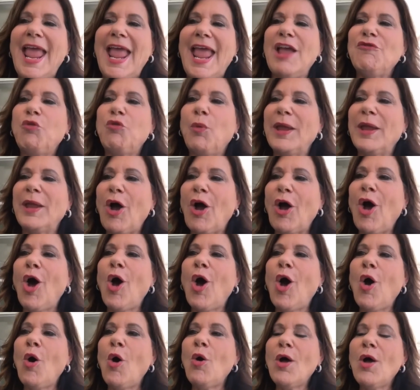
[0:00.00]
If we
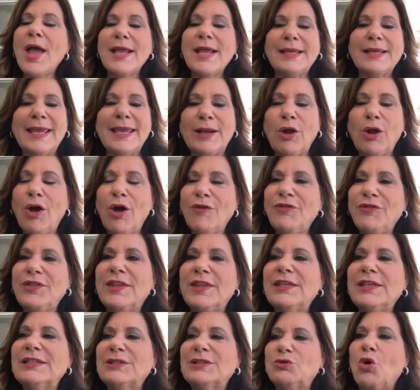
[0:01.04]
all get off of
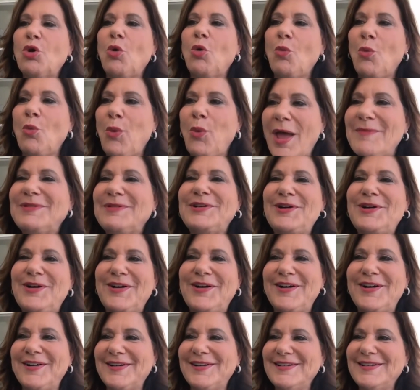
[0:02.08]
this
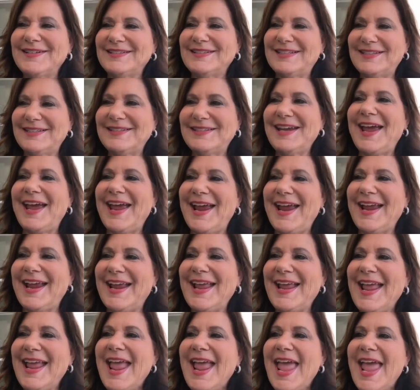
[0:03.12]
webinar today
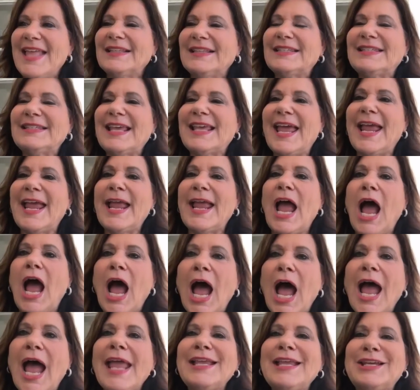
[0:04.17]
and say,
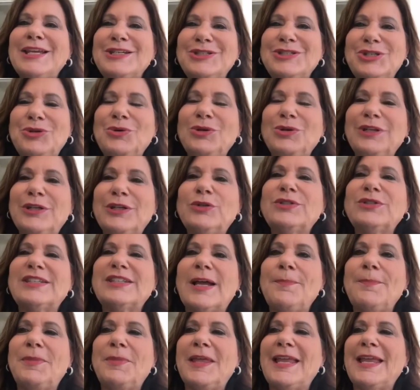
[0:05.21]
I can do a little
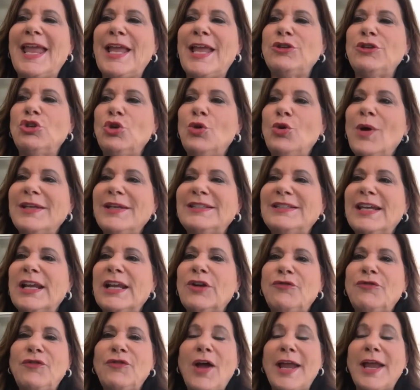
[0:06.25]
something, and you
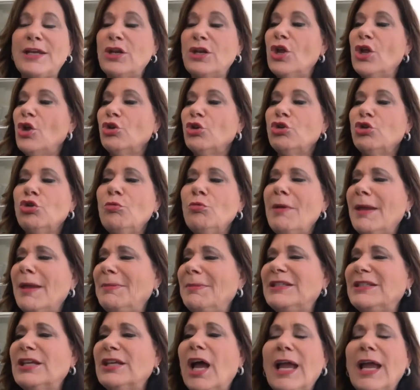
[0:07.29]
identify, and you
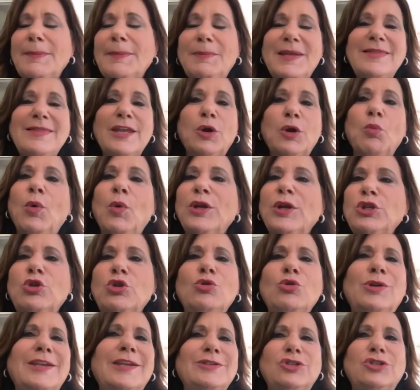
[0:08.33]
maybe type in there what
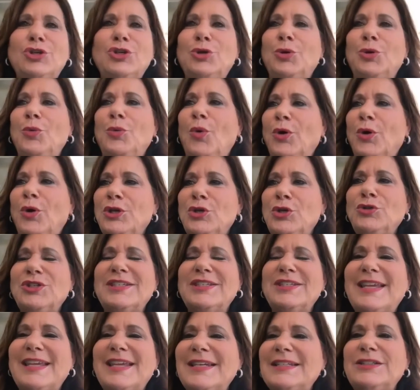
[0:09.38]
you can do, or you
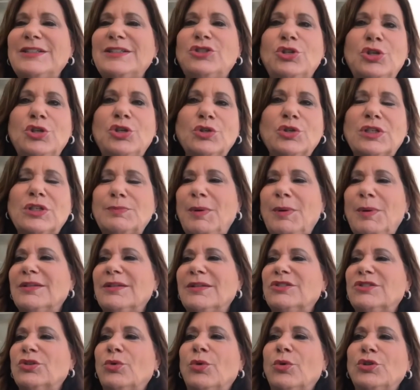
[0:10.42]
just send it to your
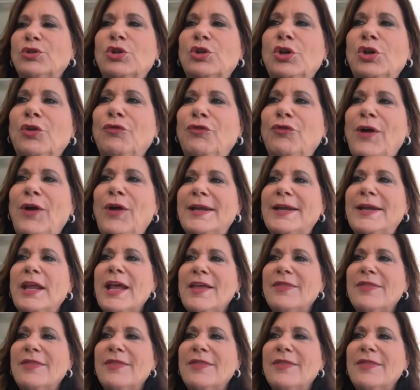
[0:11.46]
sponsor or to your friend.